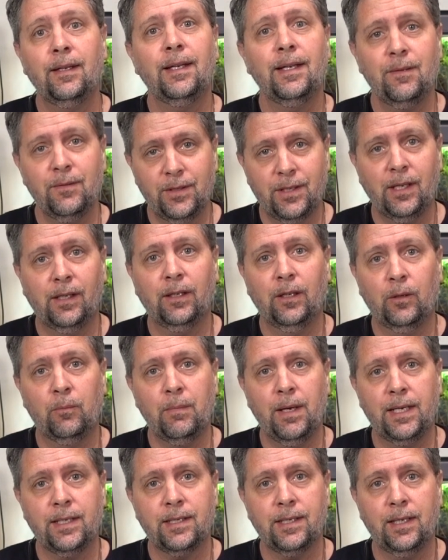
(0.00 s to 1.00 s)
That was a little
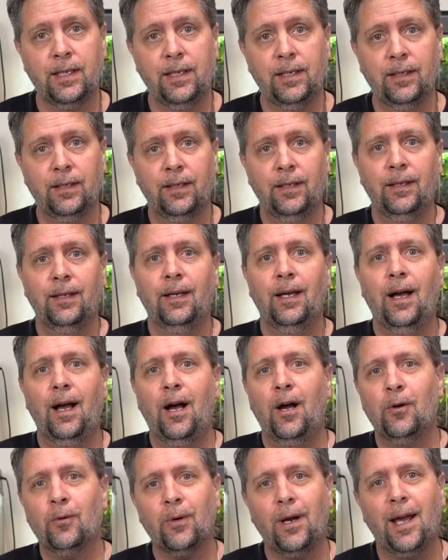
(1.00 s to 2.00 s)
messy.
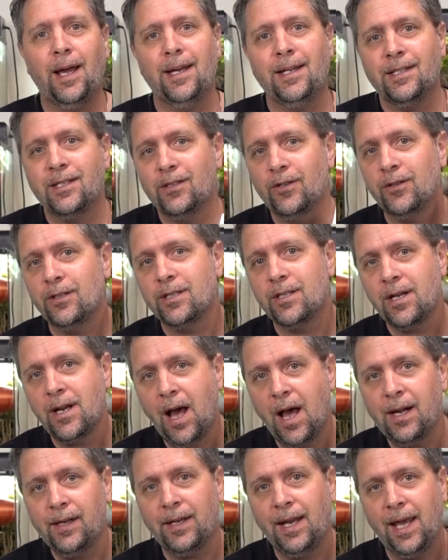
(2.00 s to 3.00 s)
Alright, so it's
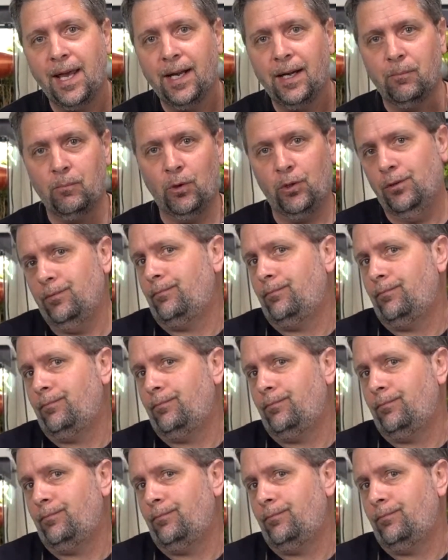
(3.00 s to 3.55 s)
not an animal.